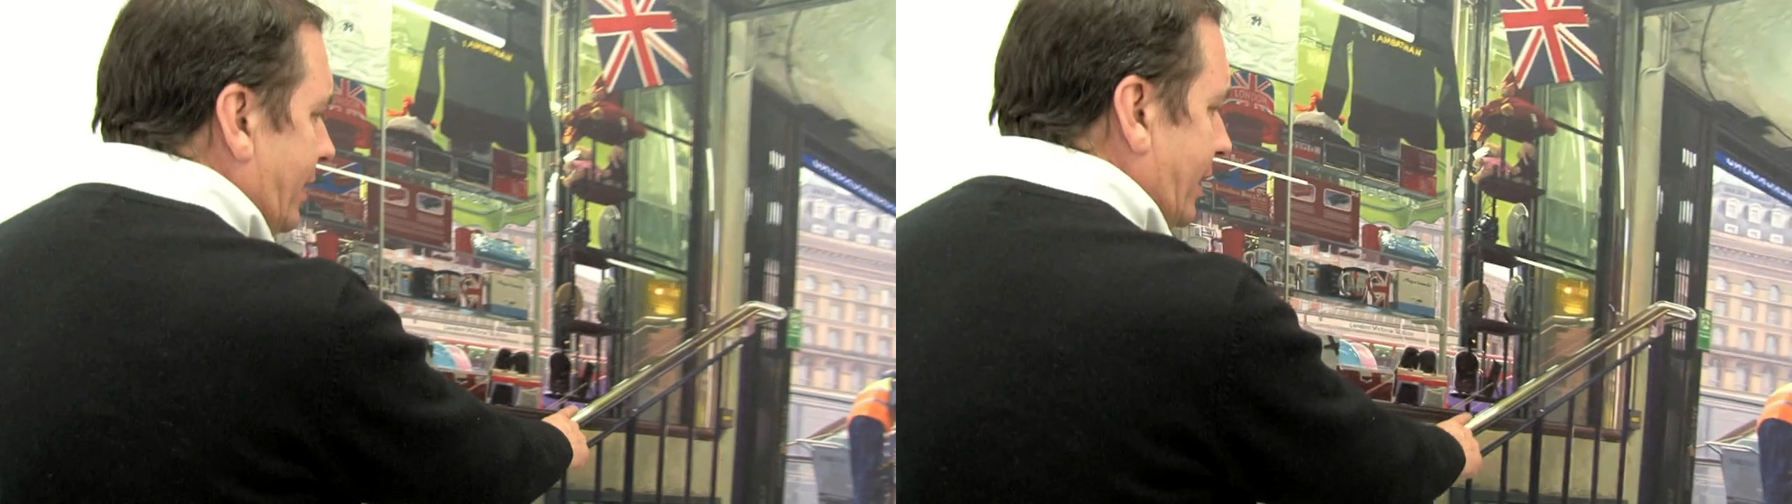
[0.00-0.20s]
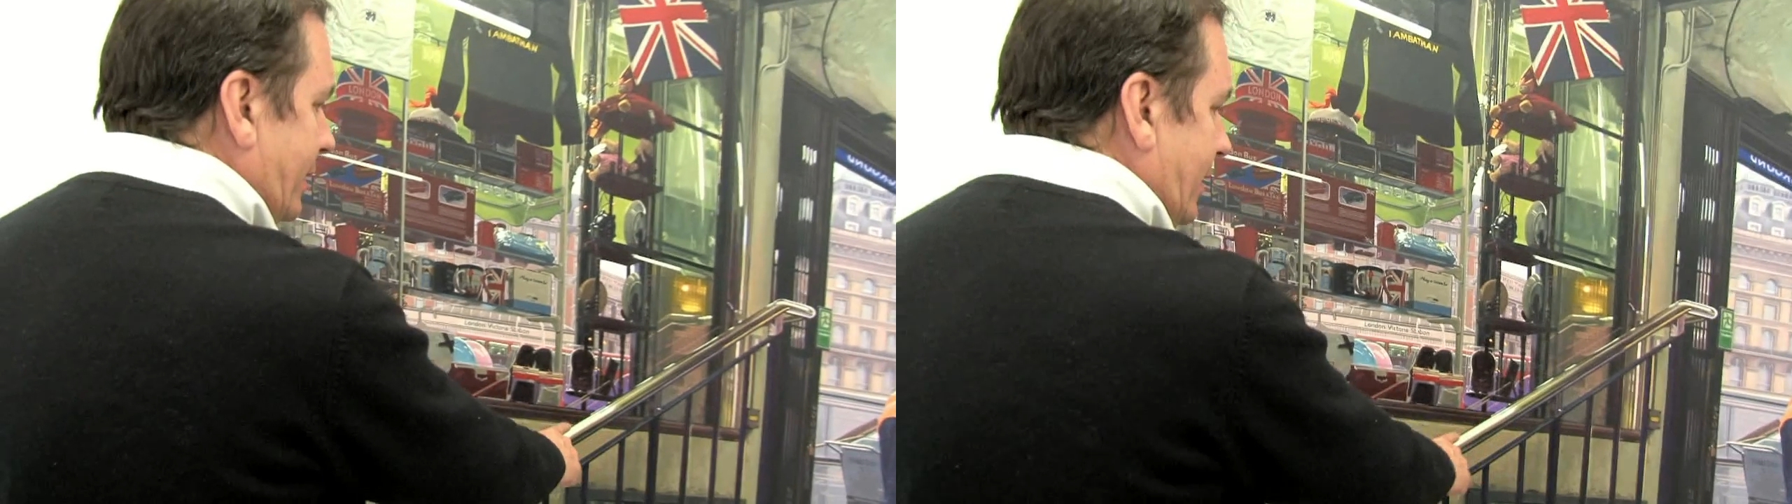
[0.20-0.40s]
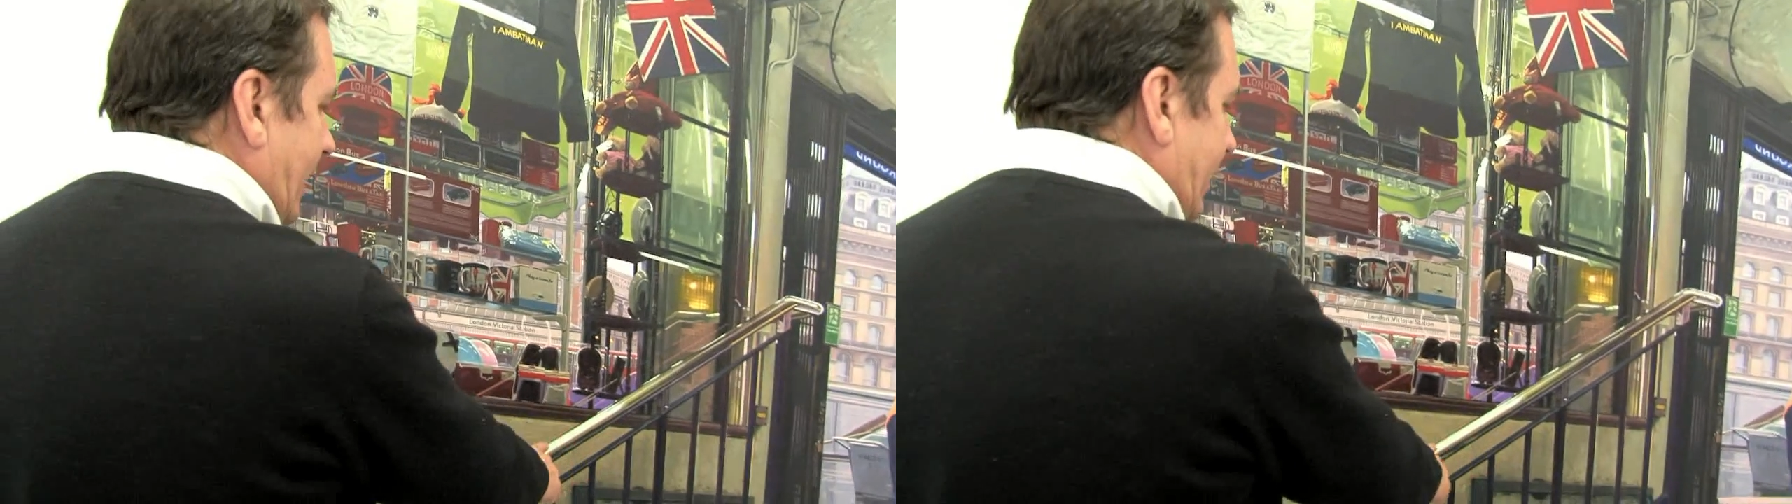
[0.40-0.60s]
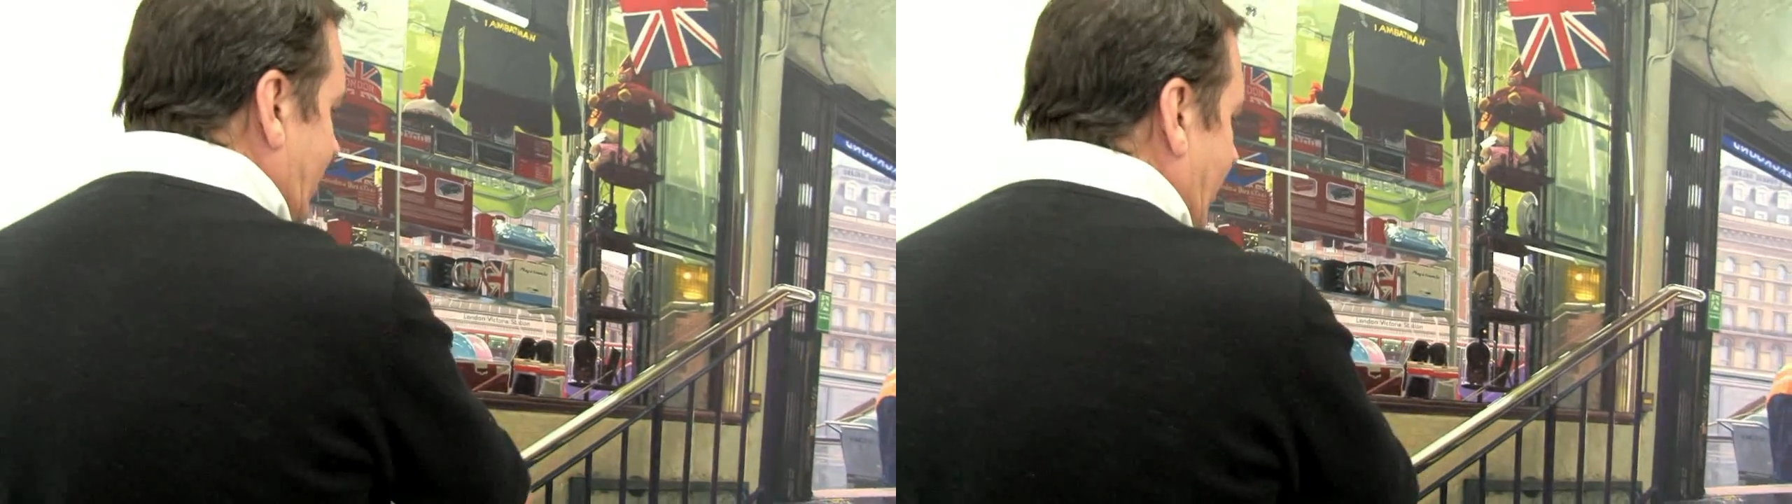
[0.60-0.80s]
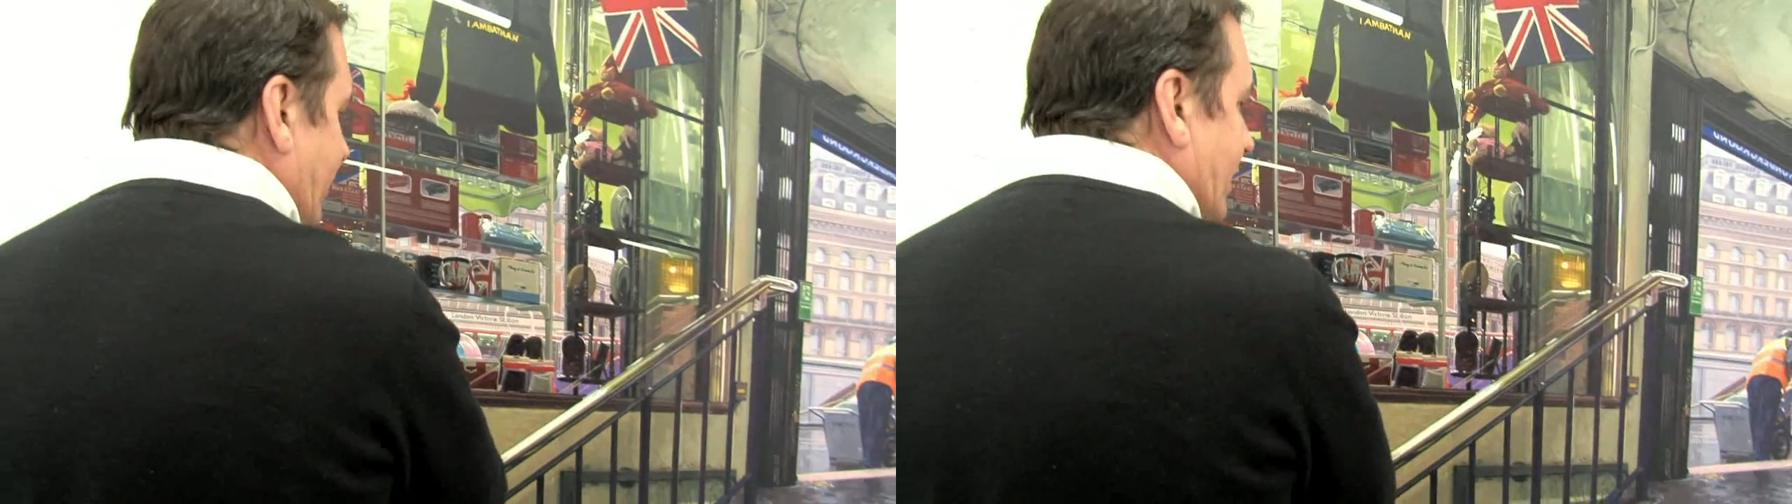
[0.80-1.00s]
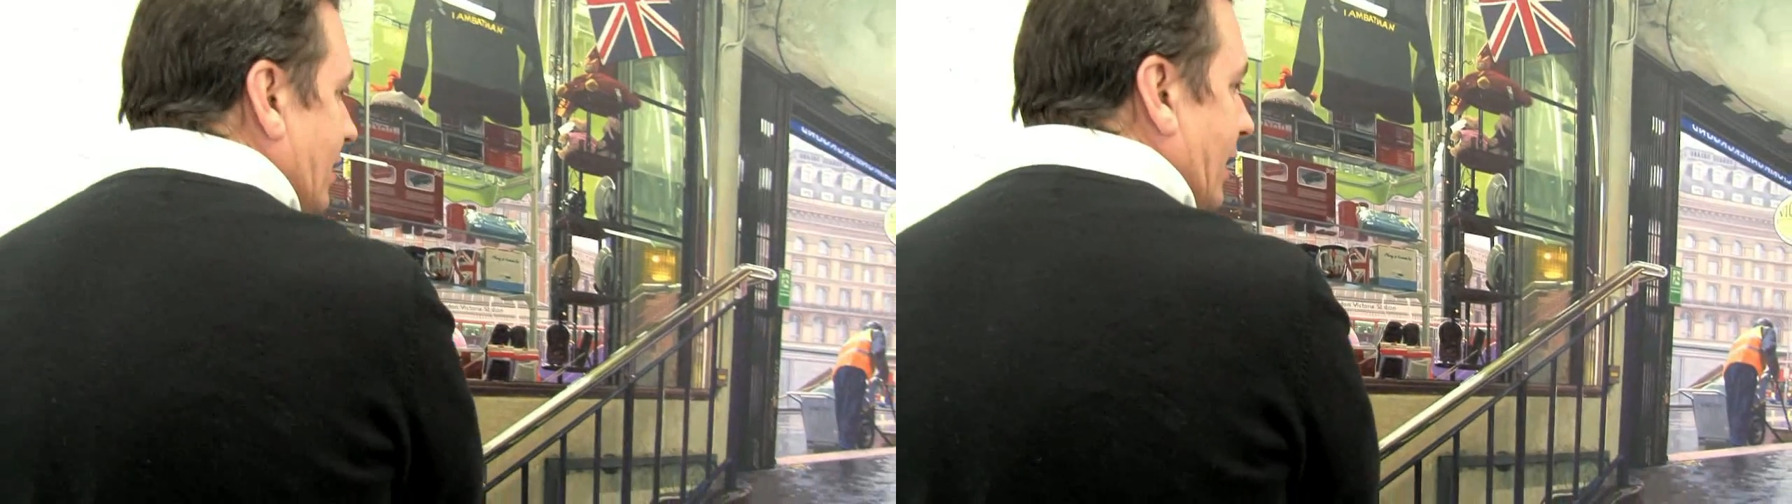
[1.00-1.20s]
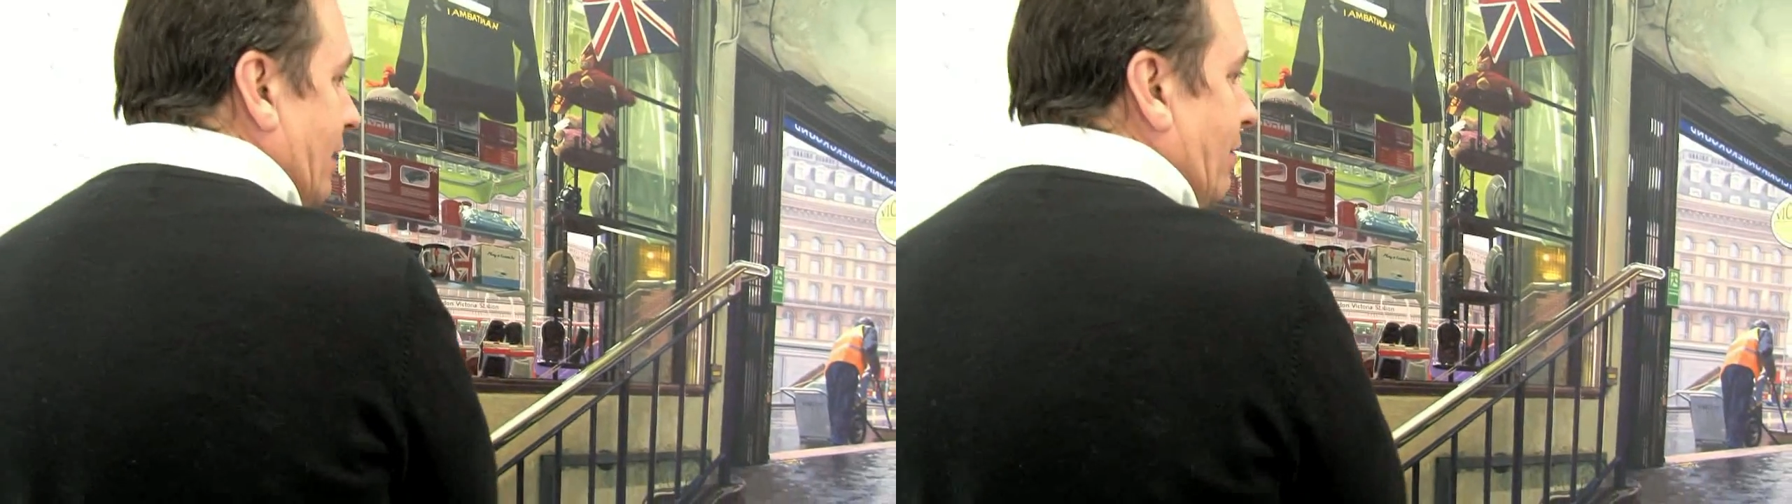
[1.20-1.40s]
things like surfaces like